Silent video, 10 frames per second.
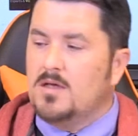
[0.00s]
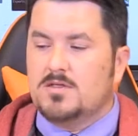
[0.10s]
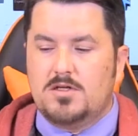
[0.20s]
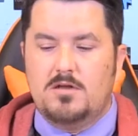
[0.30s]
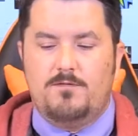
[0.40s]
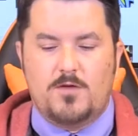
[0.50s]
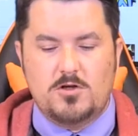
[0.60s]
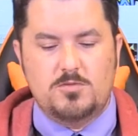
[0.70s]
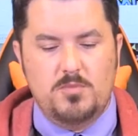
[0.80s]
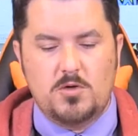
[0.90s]
So the
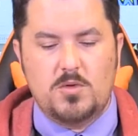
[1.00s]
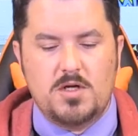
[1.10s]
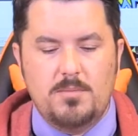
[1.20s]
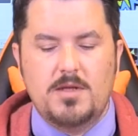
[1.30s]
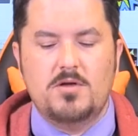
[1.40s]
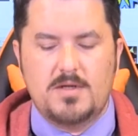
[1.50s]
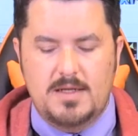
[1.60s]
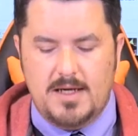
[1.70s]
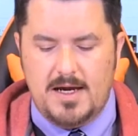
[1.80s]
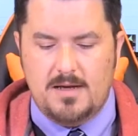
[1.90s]
first book we're going to be
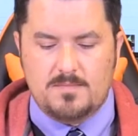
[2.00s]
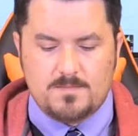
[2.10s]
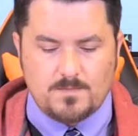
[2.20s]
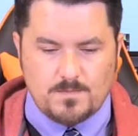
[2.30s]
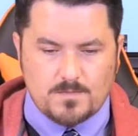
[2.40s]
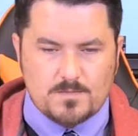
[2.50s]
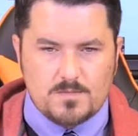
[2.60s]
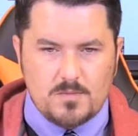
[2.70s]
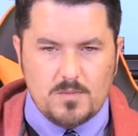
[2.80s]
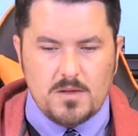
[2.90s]
looking at,
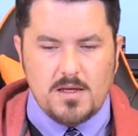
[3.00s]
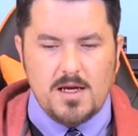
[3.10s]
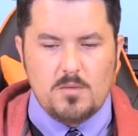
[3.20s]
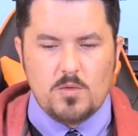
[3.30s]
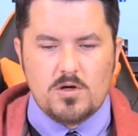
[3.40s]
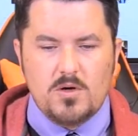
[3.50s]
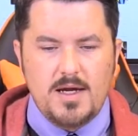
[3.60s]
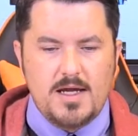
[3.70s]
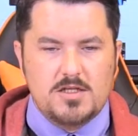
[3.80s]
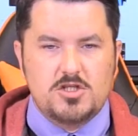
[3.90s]
and we'll go
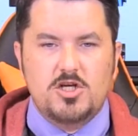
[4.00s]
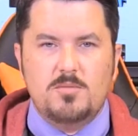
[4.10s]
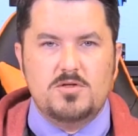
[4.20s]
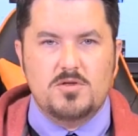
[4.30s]
ahead and jump to the